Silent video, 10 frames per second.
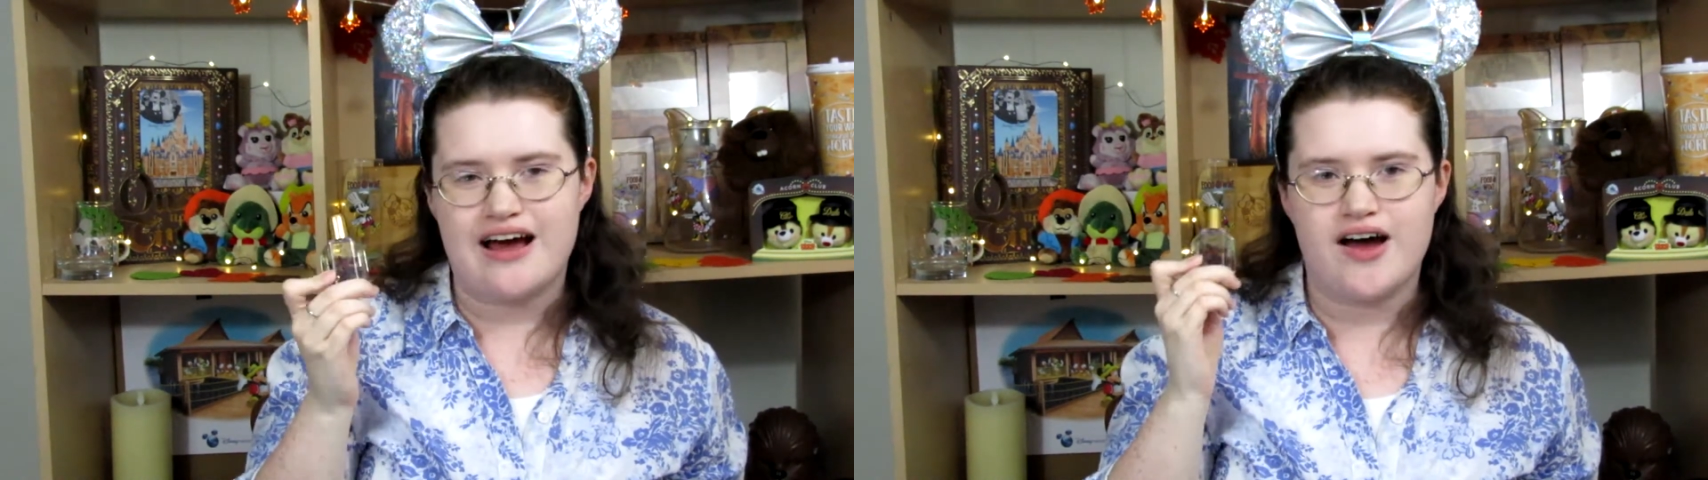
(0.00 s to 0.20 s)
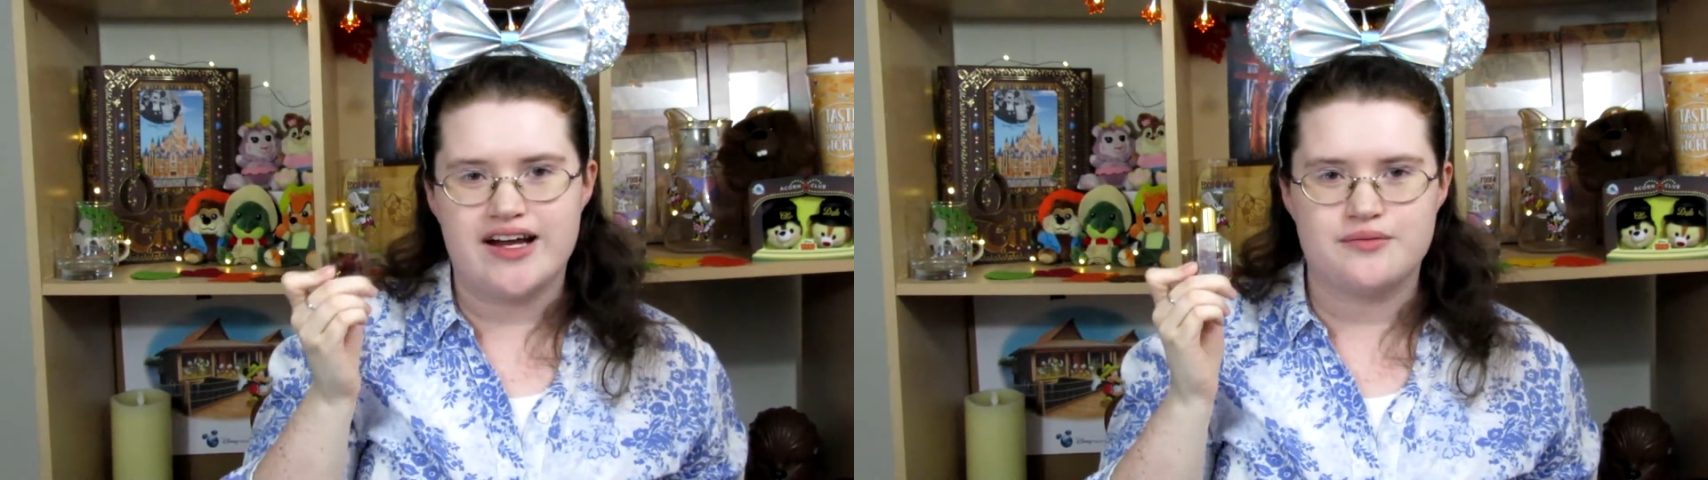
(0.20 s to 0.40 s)

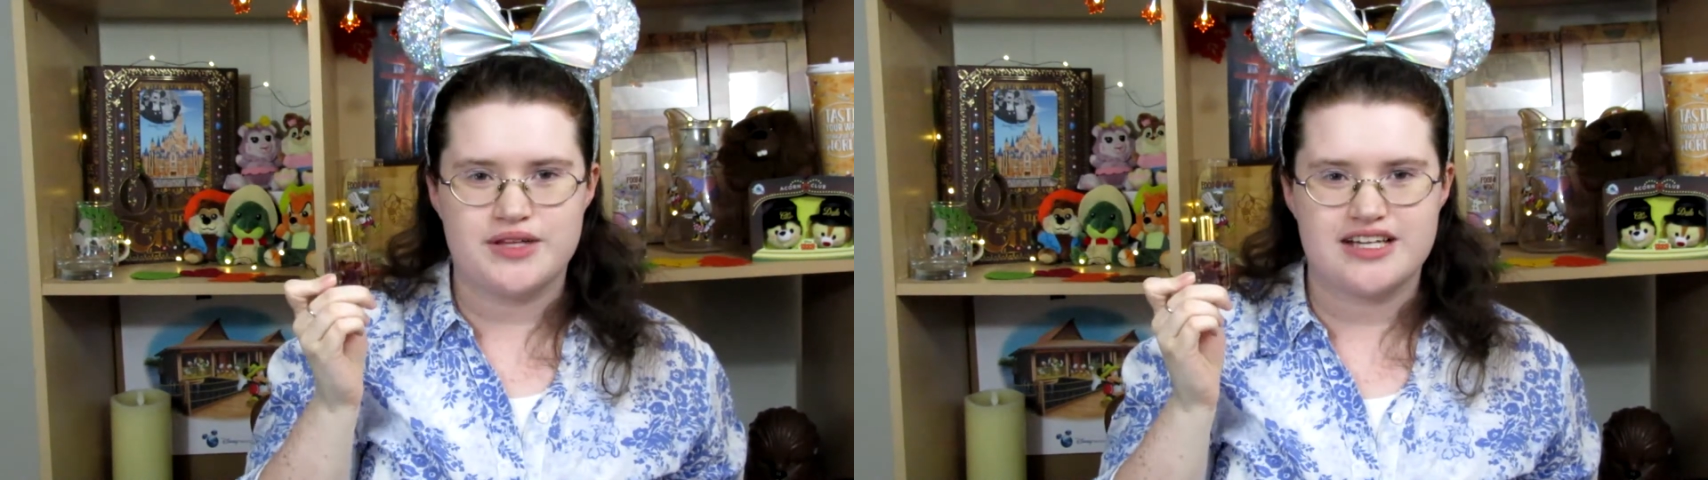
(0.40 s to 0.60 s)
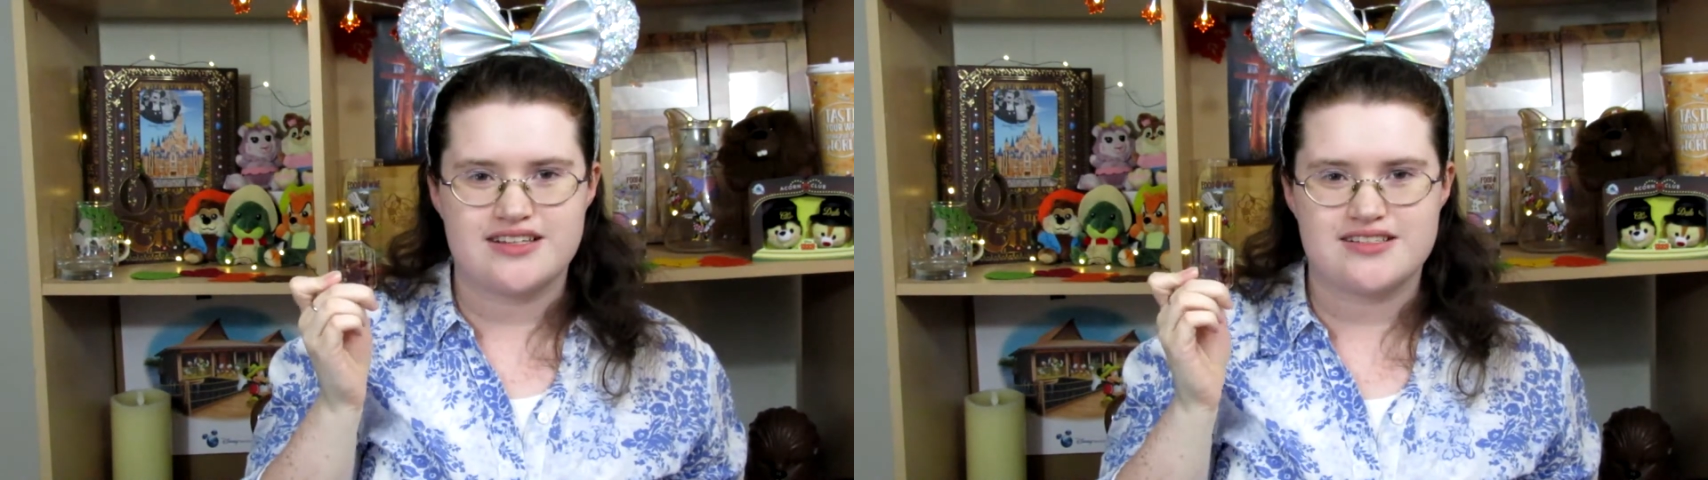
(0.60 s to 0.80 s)
item
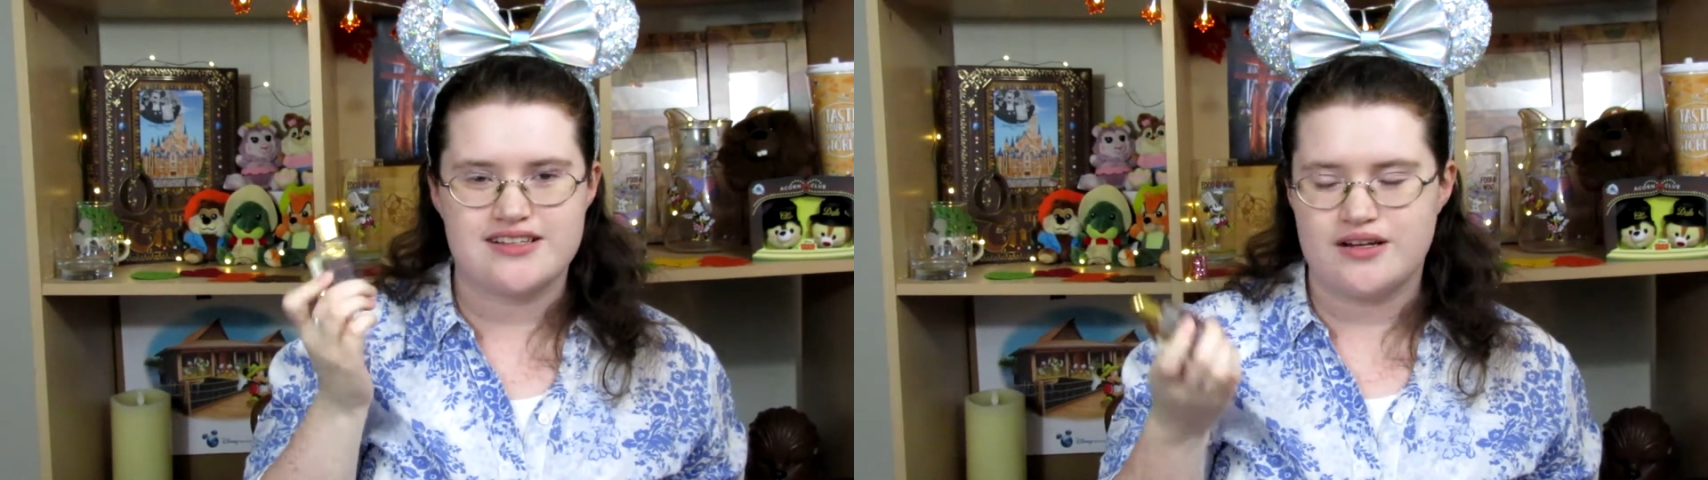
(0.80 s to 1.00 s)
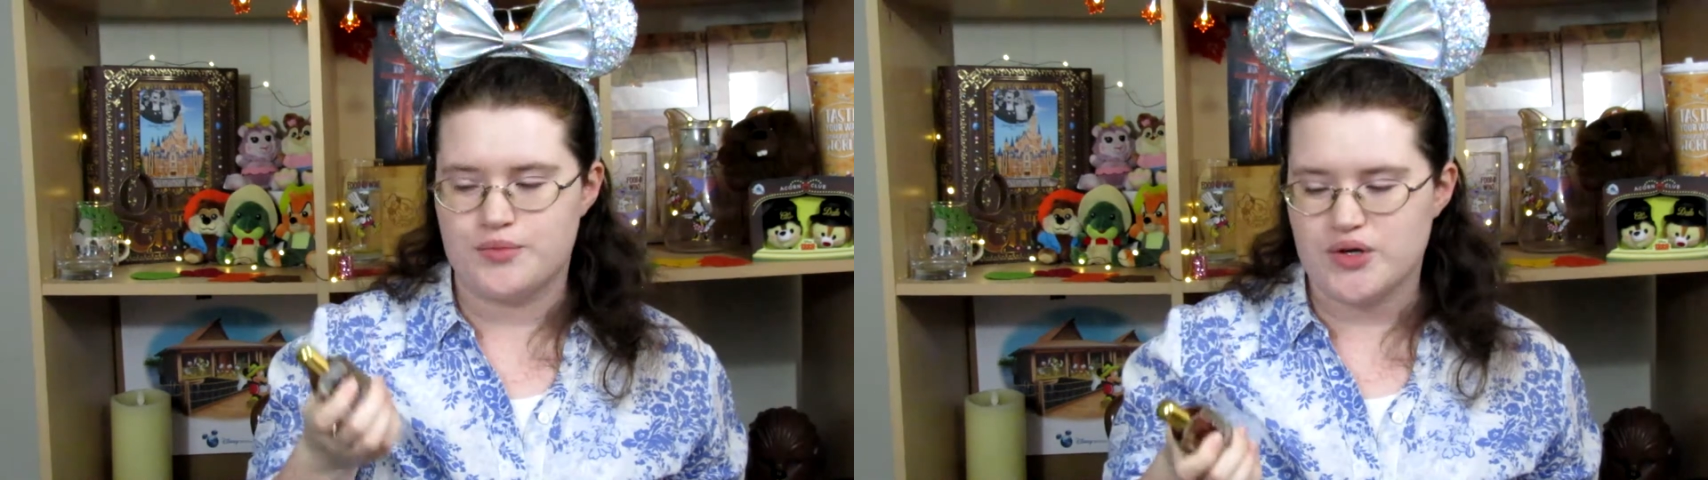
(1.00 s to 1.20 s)
like this
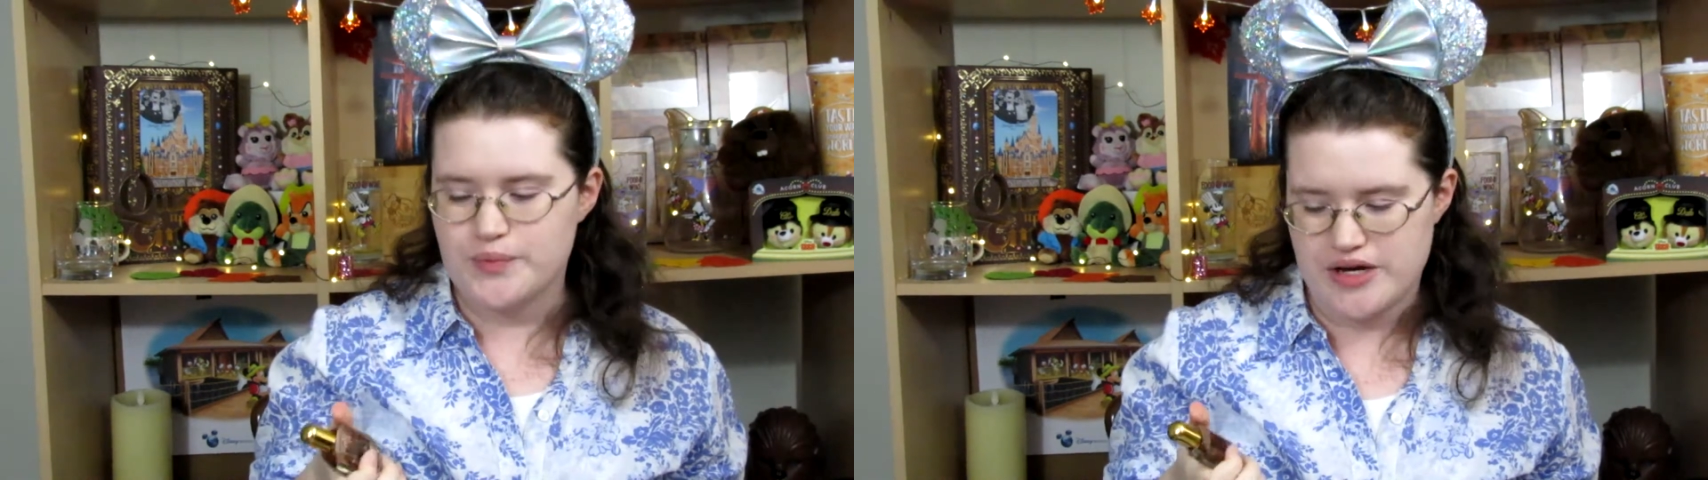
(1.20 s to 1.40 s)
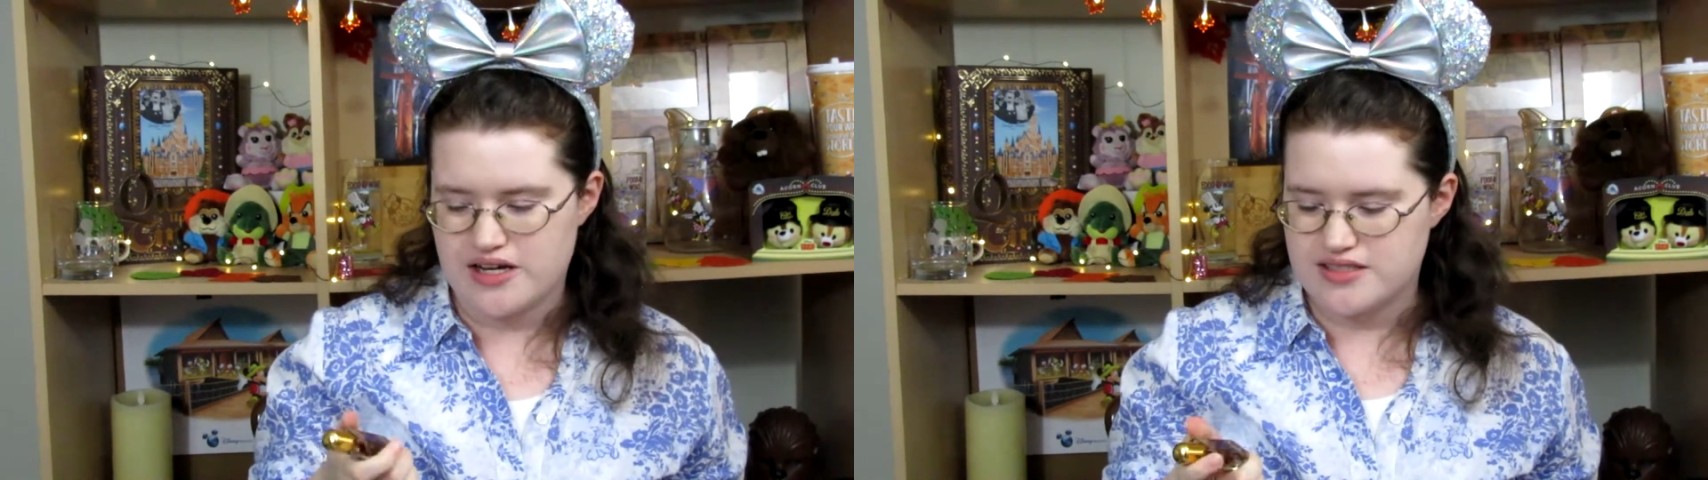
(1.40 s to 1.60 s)
in a
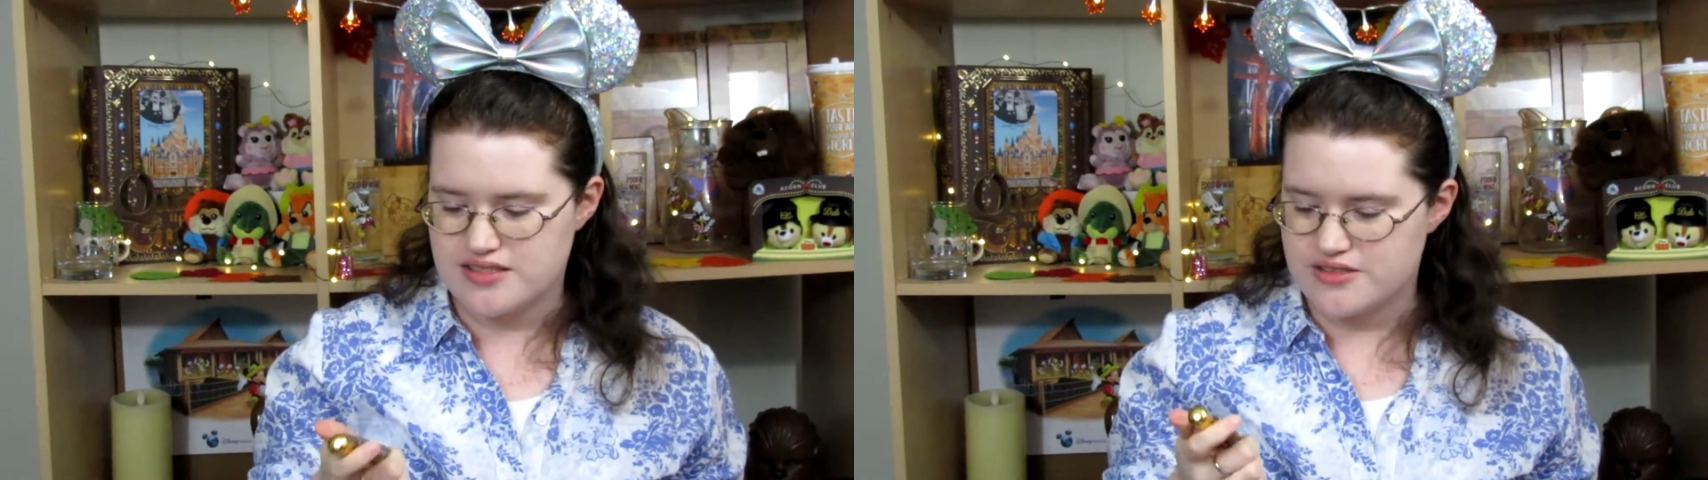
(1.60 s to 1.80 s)
book box,